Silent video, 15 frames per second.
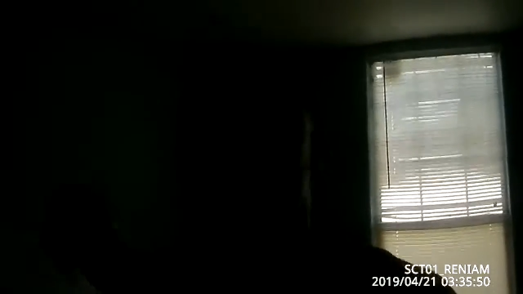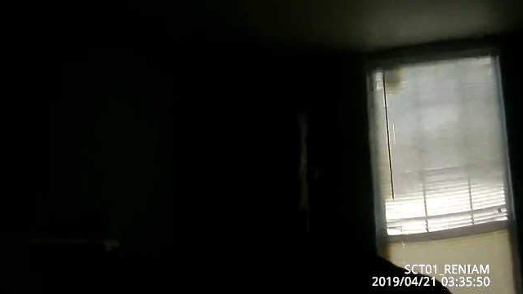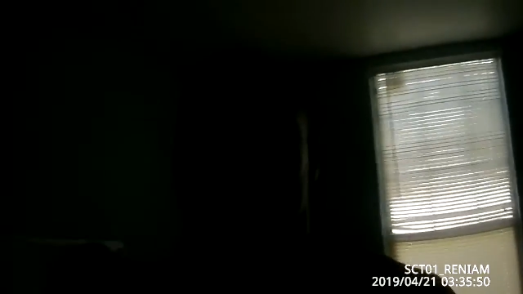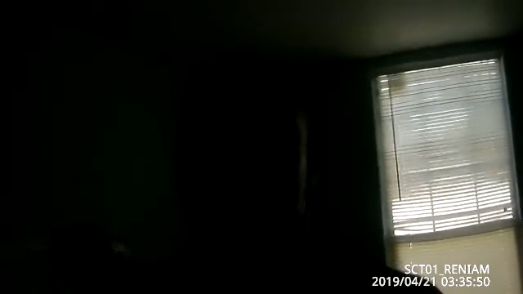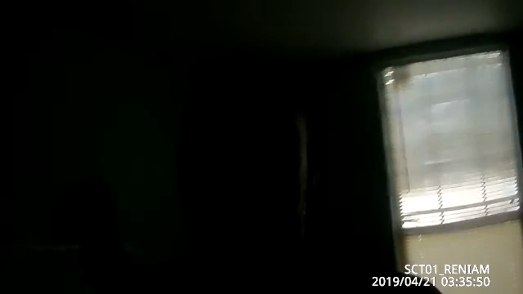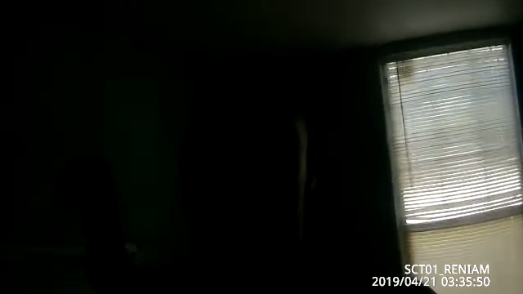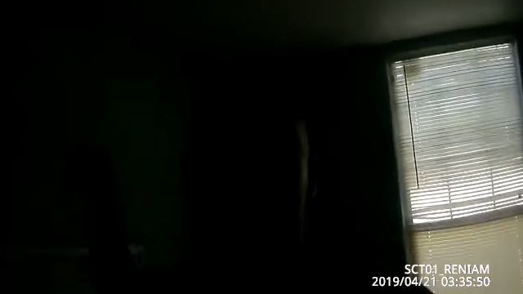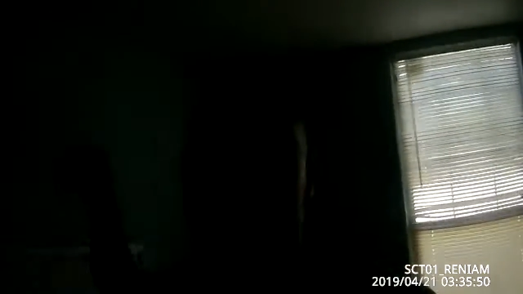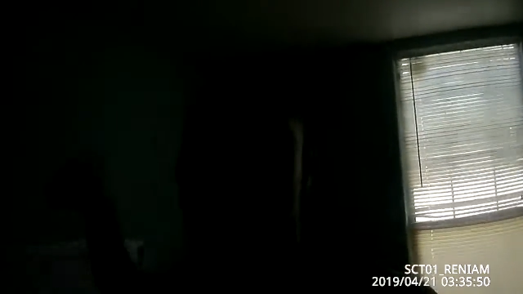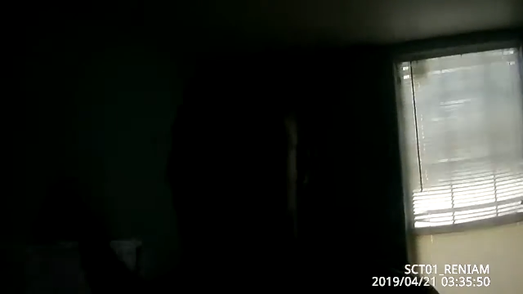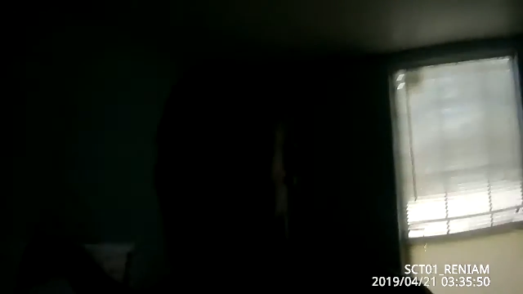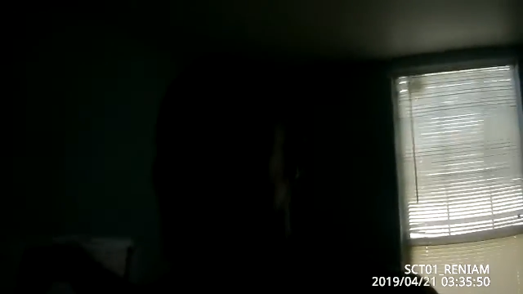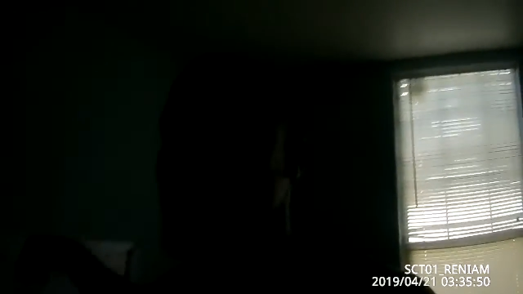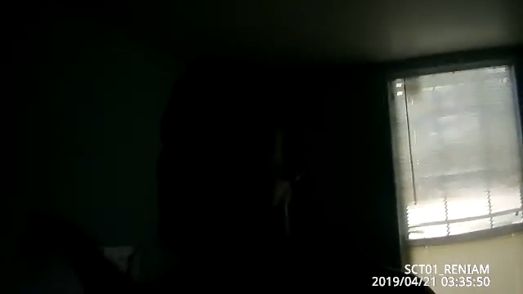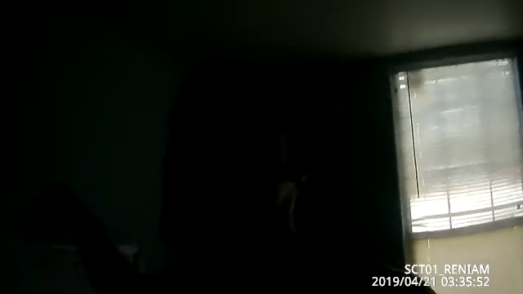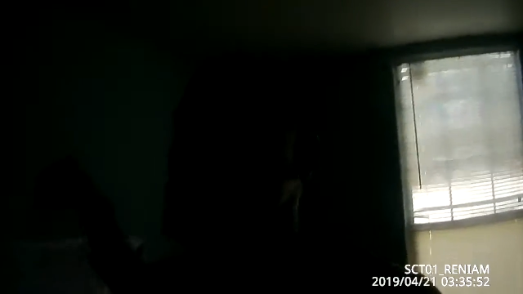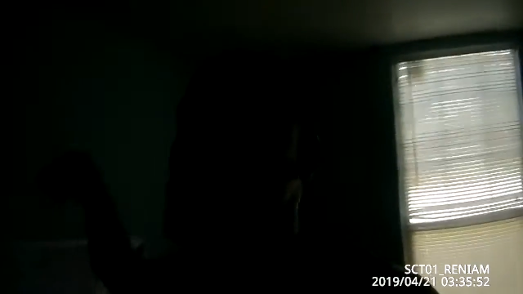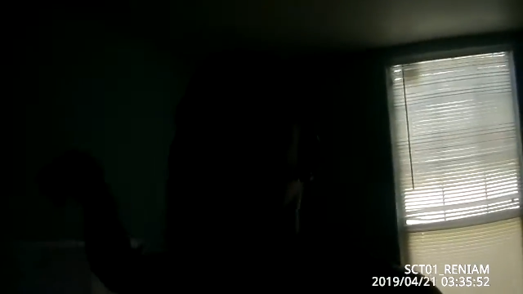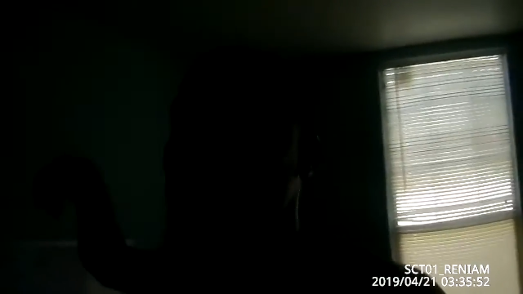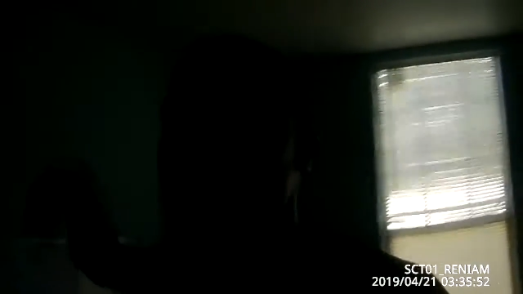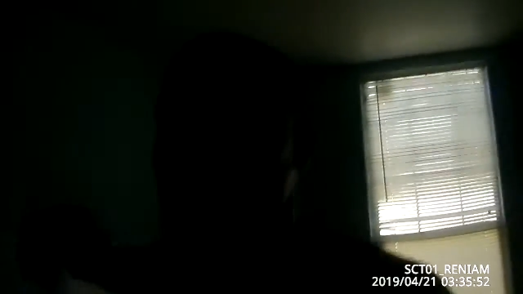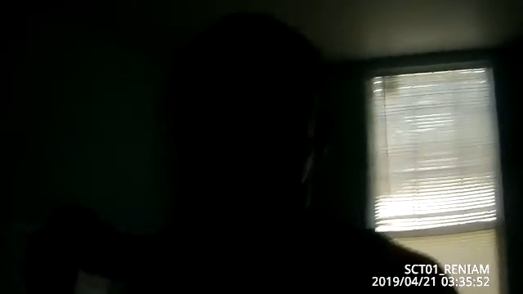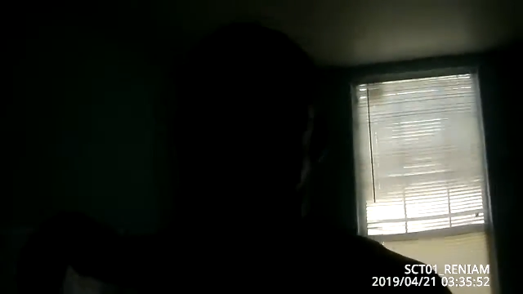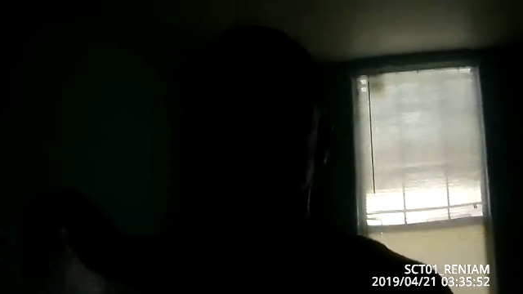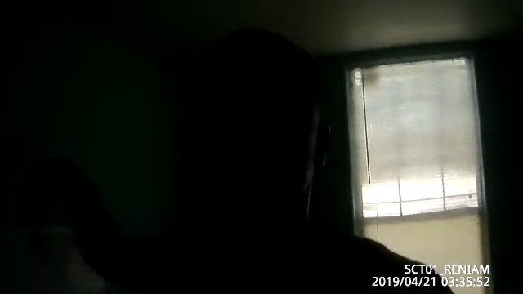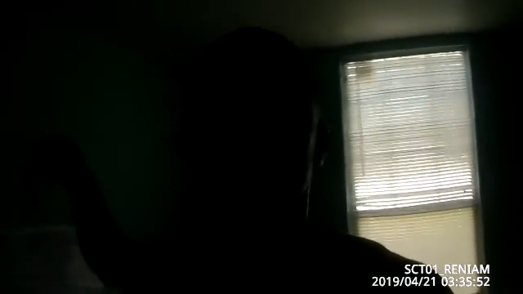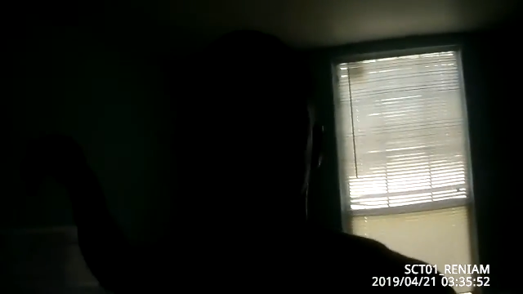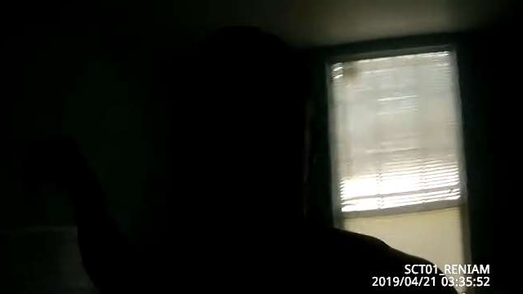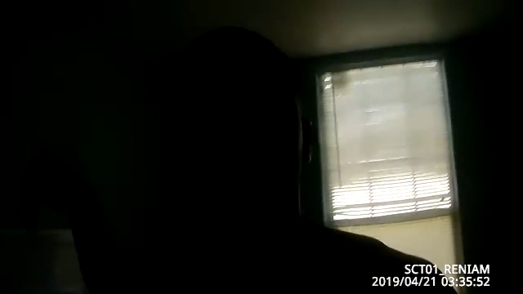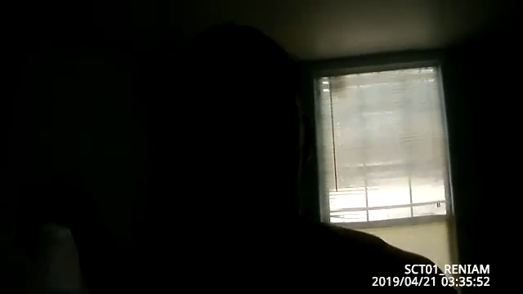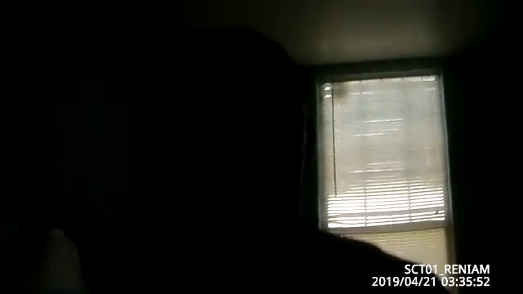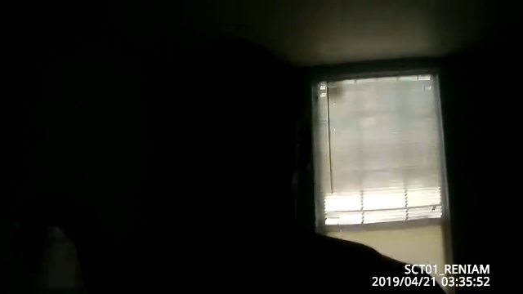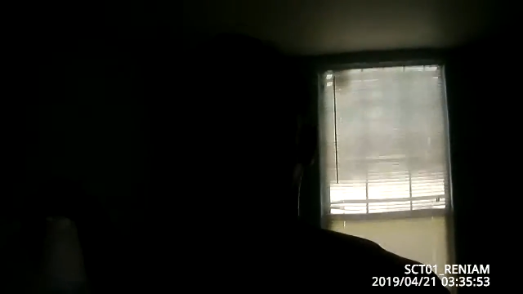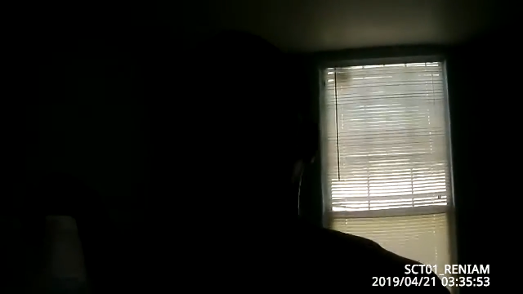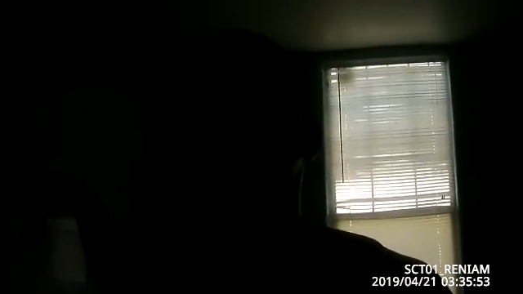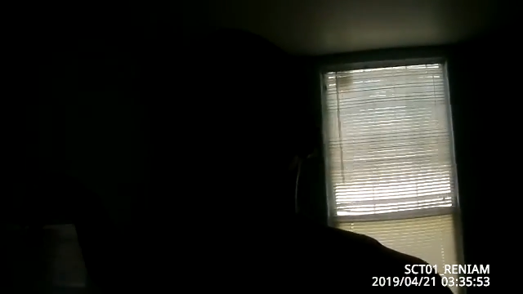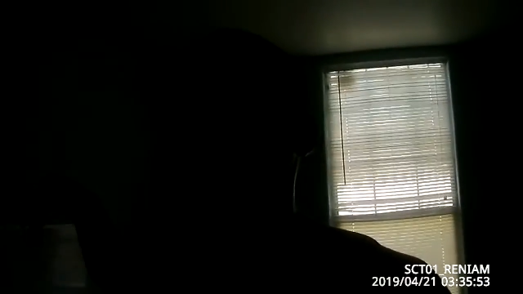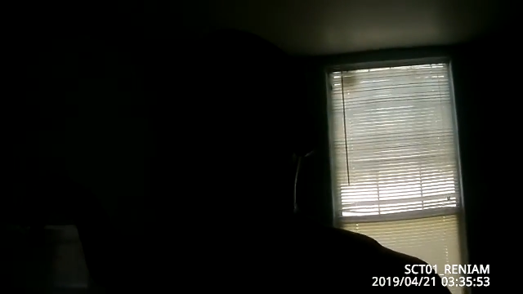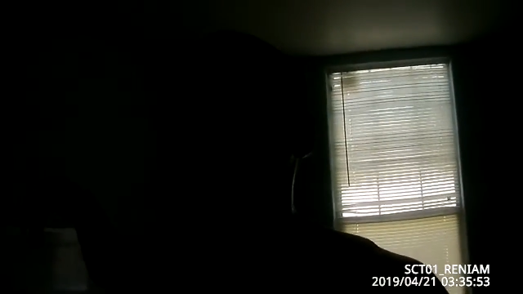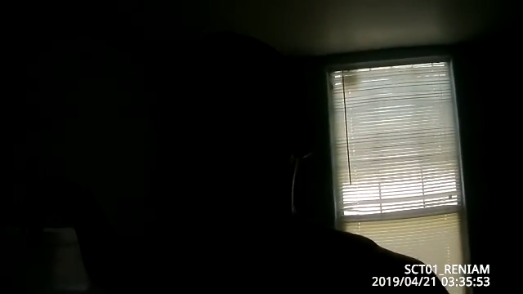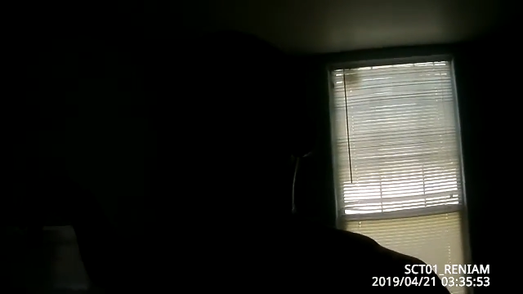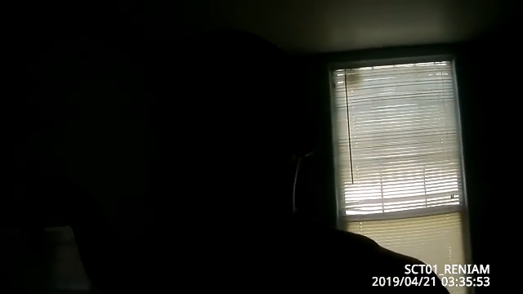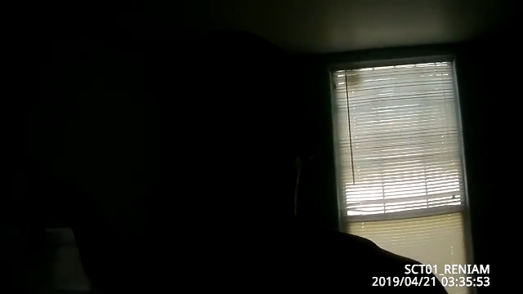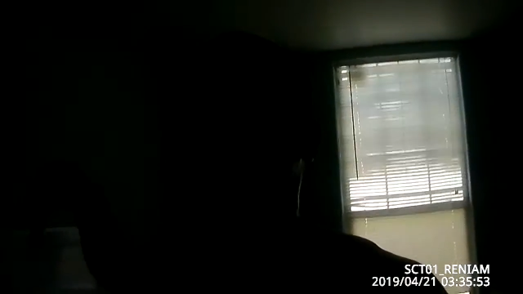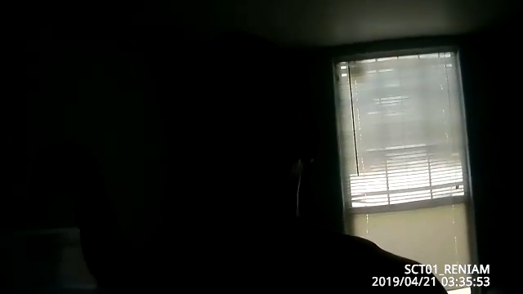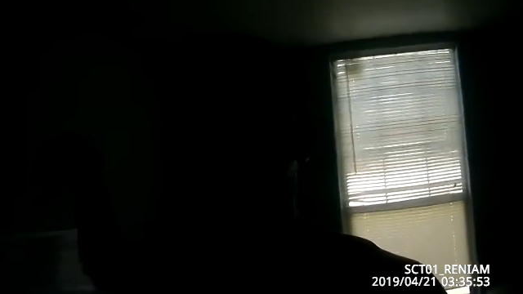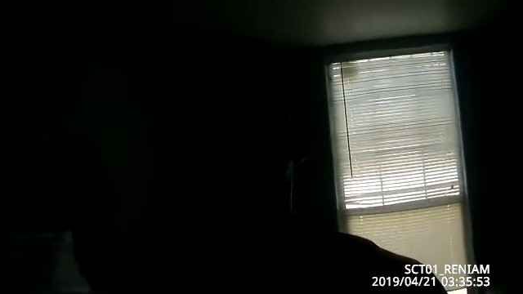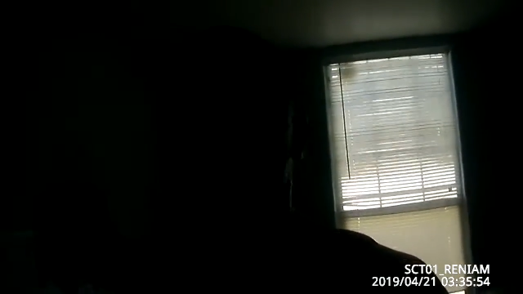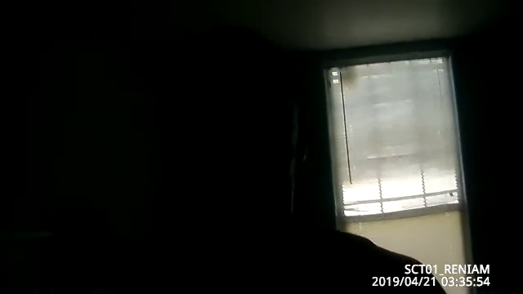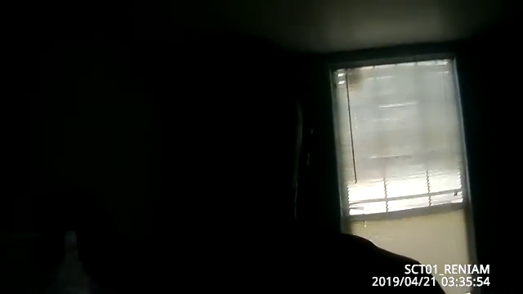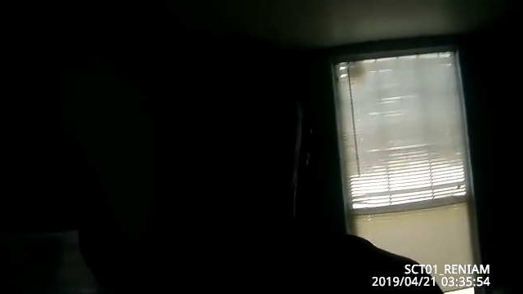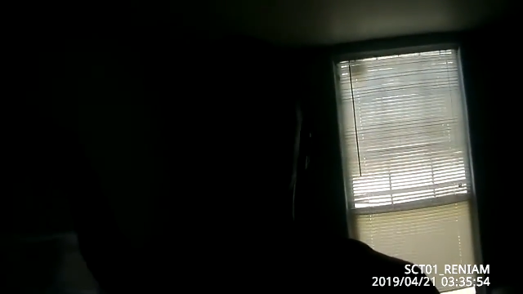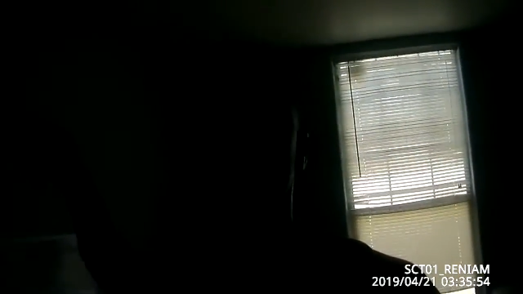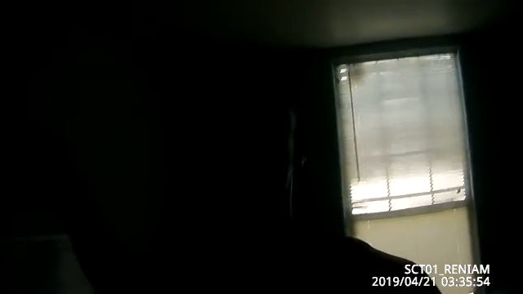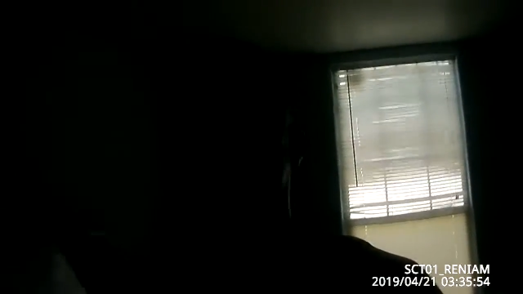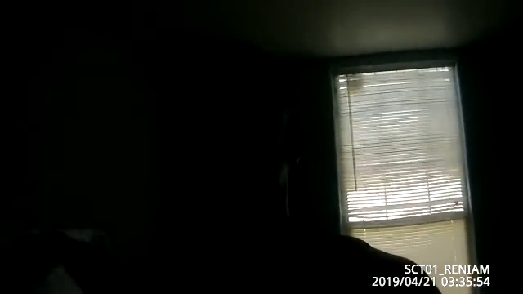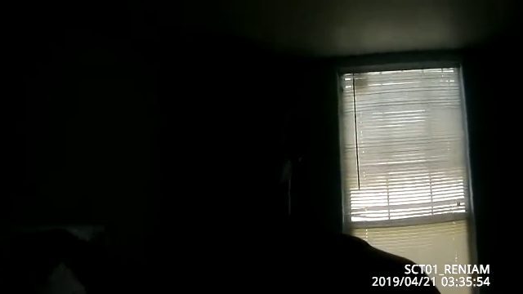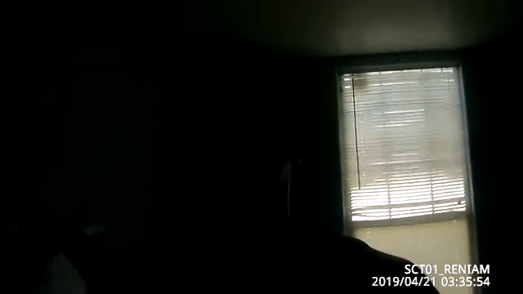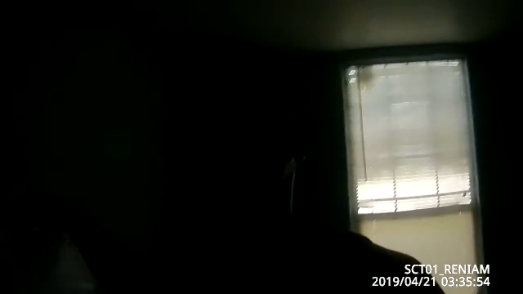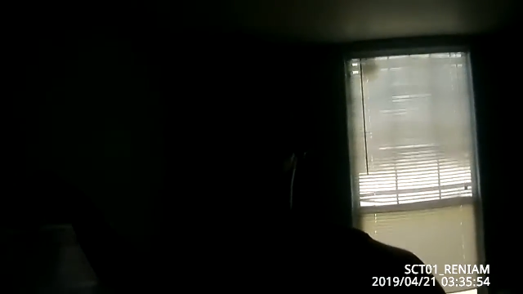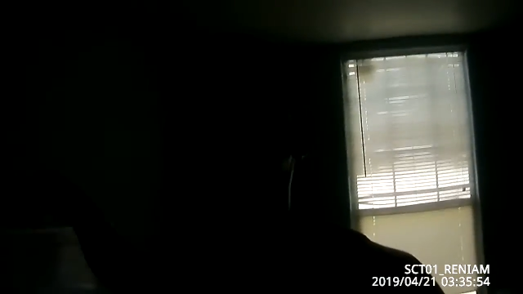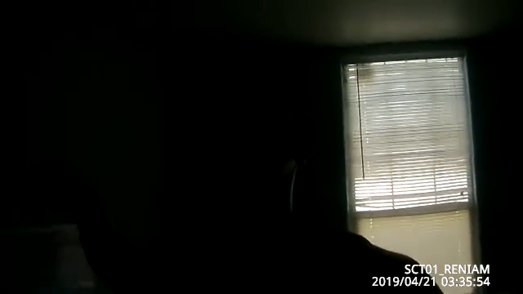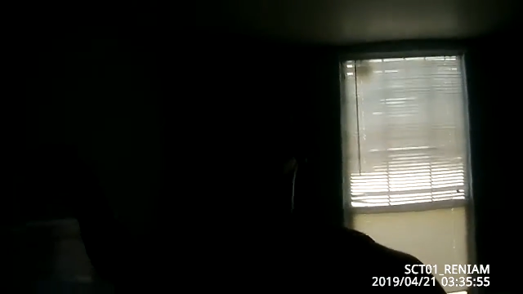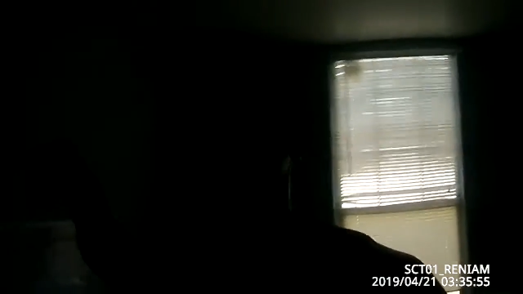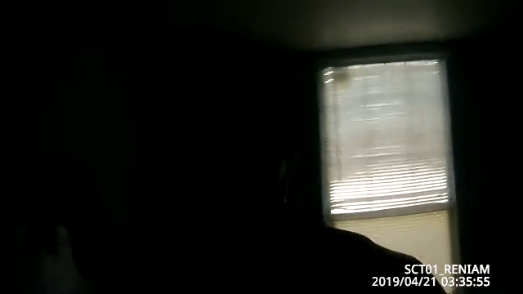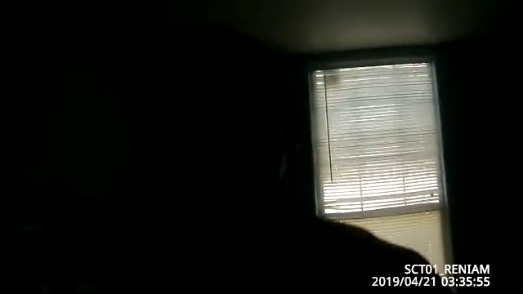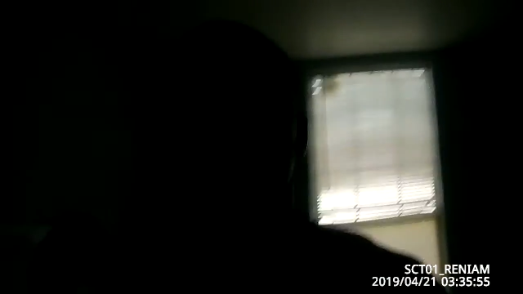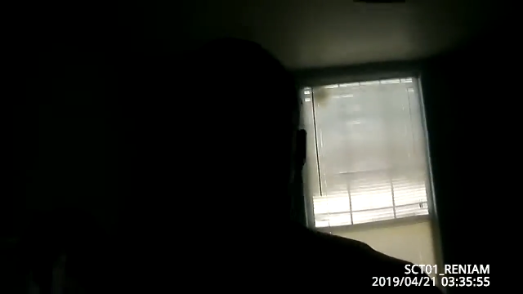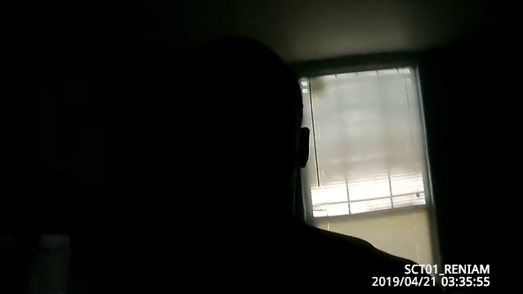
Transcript: Nobody's mouth can be seen.